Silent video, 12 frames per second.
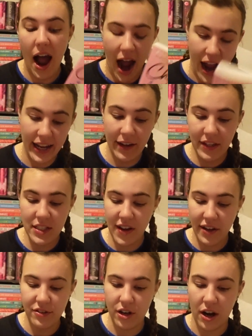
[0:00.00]
I gave this
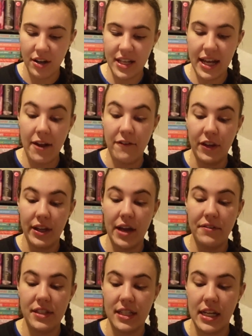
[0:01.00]
5 stars, and I feel like
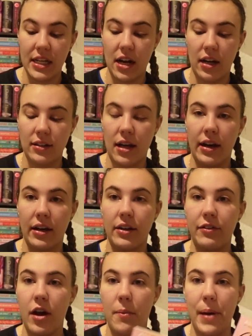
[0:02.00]
I've seen a lot
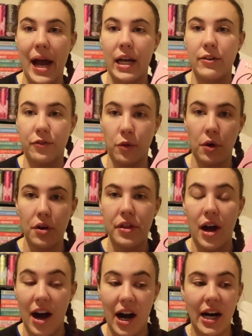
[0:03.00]
of back and
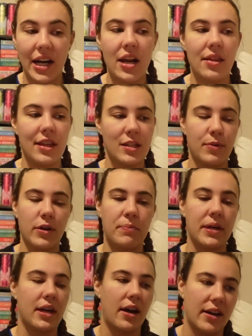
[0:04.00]
forth on this book
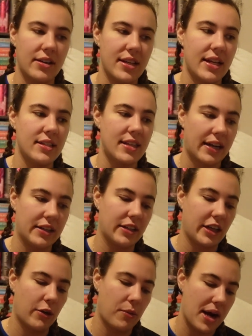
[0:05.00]
because it is
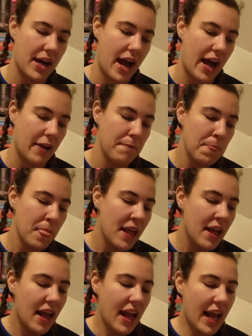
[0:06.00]
technically a YA.
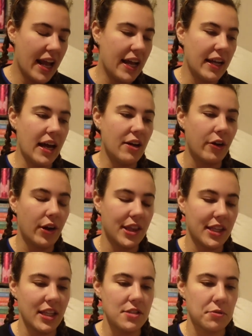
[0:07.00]
And I don't know, I
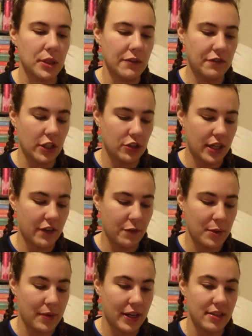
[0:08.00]
think that's really frustrating
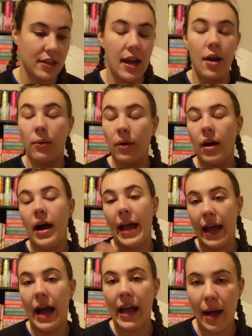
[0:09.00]
for me because, well,
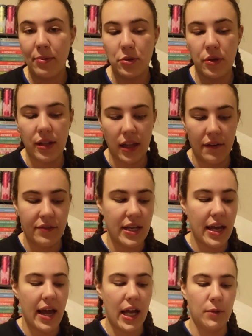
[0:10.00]
A, I absolutely loved
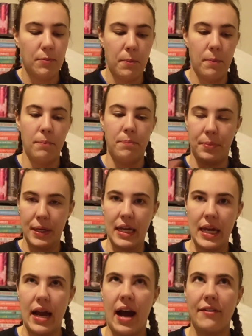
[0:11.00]
it, and
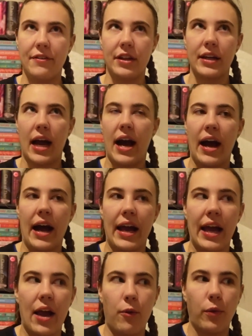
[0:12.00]
B, I feel like
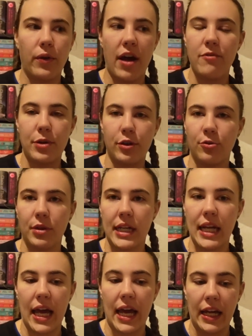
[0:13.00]
I have been
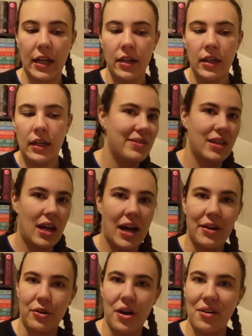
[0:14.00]
reading,
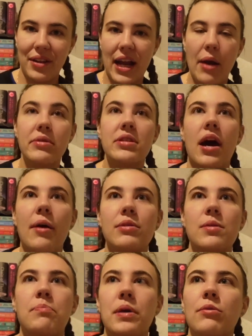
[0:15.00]
I don't know, like, I
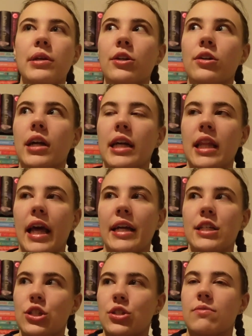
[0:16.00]
was a big reader in,
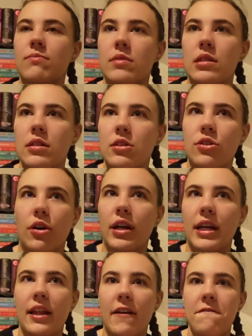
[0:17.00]
like,
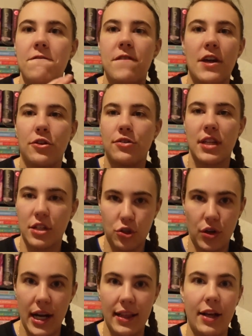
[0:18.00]
starting in, like, 5th or 6th
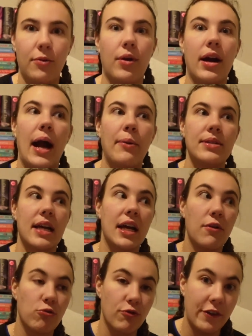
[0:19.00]
grade, like, where I was,
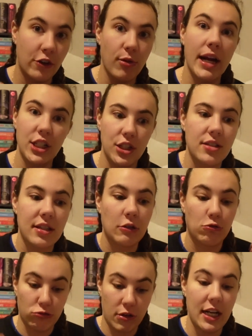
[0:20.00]
like, voraciously
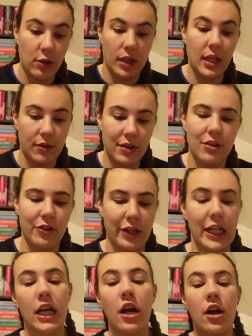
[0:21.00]
reading.
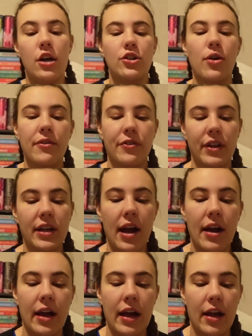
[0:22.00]
So I feel like
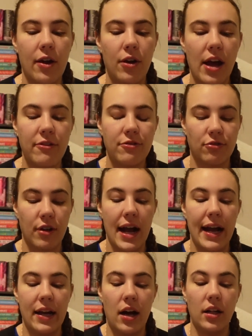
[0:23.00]
I have
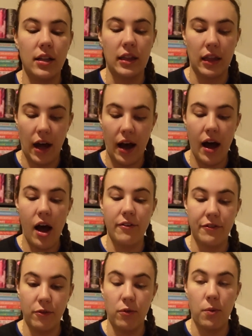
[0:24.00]
read a lot
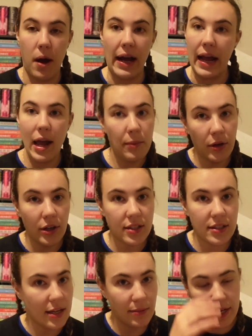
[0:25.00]
of YA
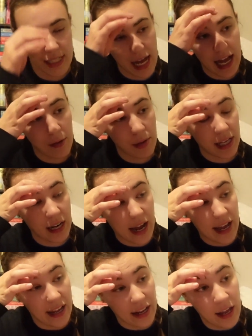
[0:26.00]
books in my time, and
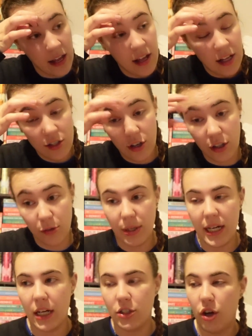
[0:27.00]
I started
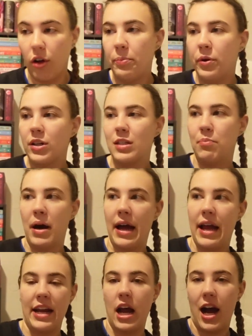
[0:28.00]
reading adult books
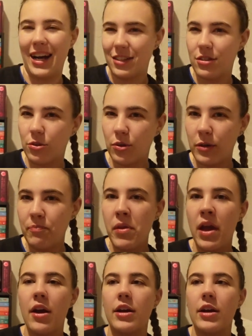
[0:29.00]
but in high school.